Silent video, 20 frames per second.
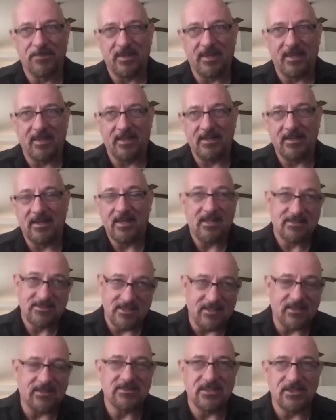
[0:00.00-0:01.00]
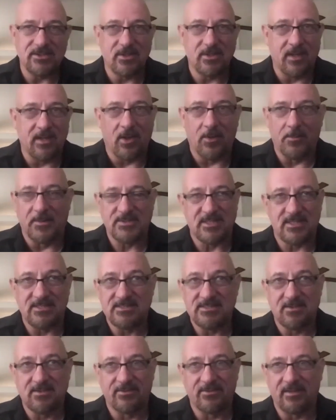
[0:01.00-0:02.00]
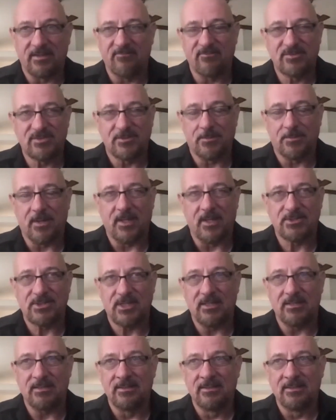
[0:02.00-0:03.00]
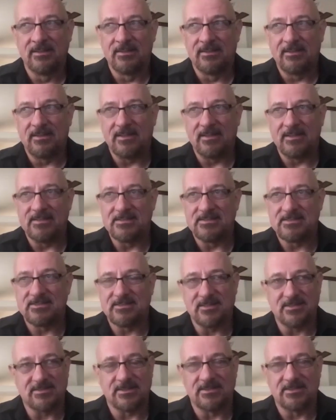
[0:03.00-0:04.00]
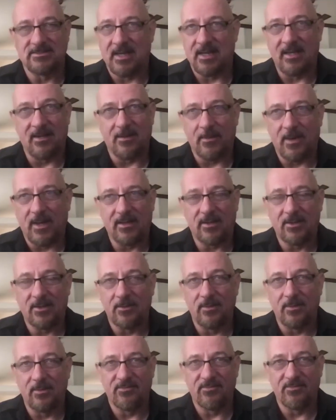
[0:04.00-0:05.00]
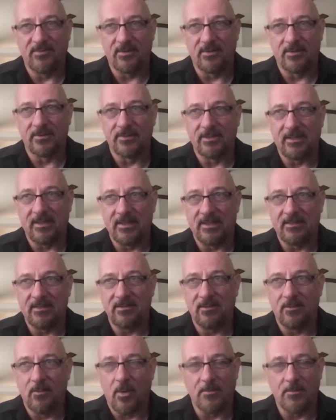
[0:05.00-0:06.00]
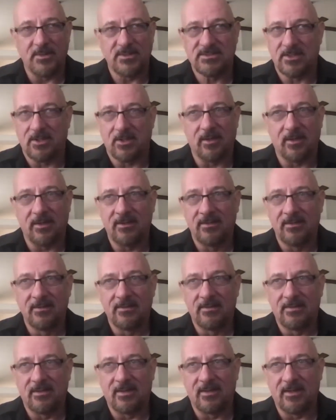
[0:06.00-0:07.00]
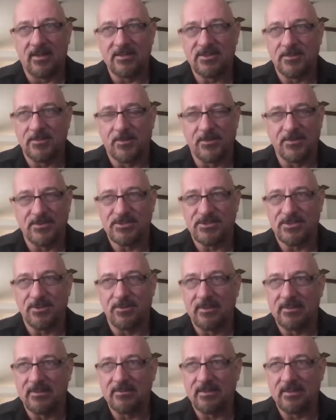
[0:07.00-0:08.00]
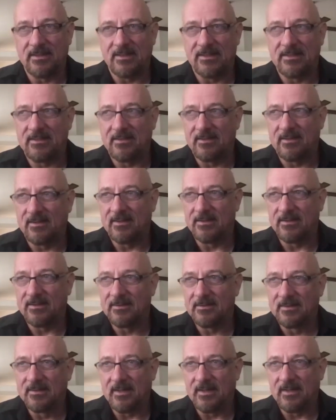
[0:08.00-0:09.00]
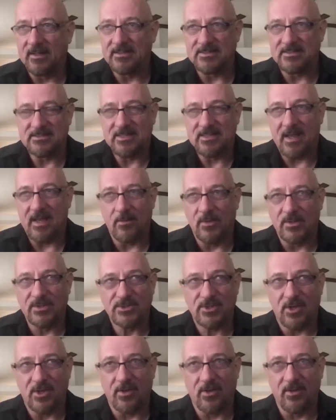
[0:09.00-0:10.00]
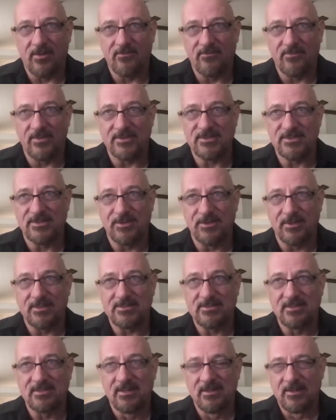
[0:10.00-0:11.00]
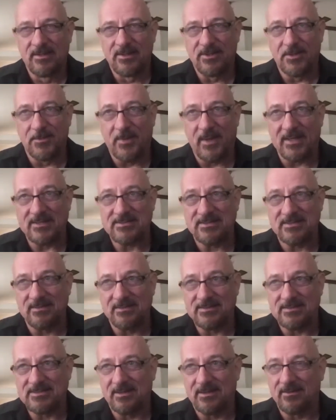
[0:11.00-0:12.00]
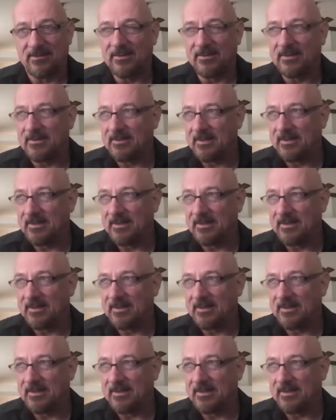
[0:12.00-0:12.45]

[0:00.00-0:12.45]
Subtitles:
And again, it's going to continue to help us. I still think supply chain is just a dynamite career field, and you won't be sorry to pursue it. And I wish all of the students the best in this area.